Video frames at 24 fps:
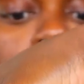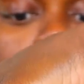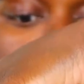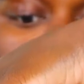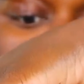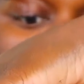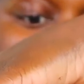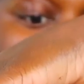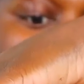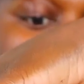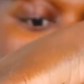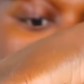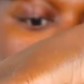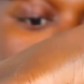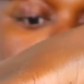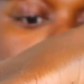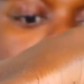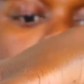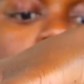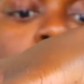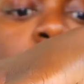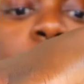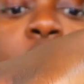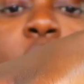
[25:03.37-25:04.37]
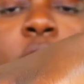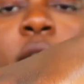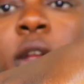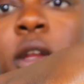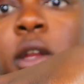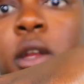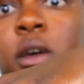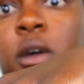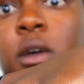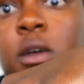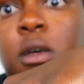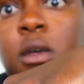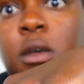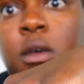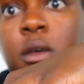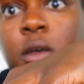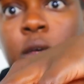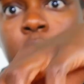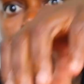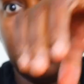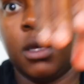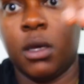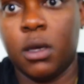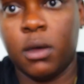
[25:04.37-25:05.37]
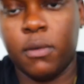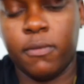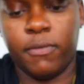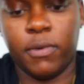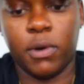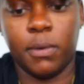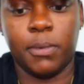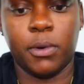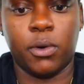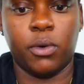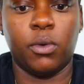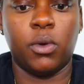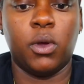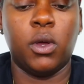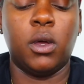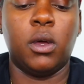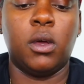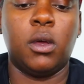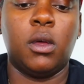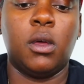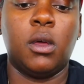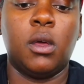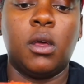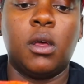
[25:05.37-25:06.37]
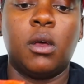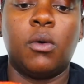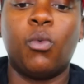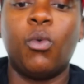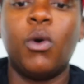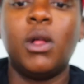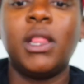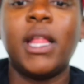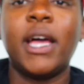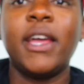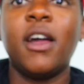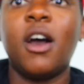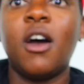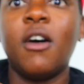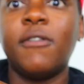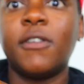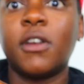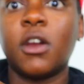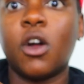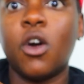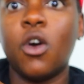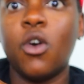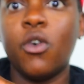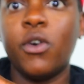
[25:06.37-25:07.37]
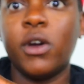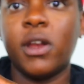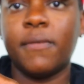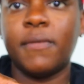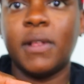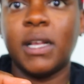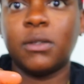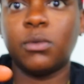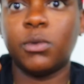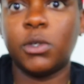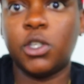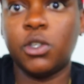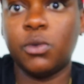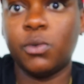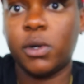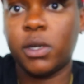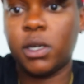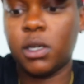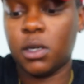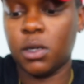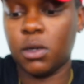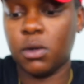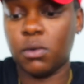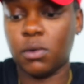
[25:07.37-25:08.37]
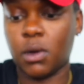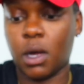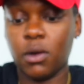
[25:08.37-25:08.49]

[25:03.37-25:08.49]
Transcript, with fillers: Do you hear me? Sit that coin under there. Put a little. Well, lay over the coin if that's what you want to do.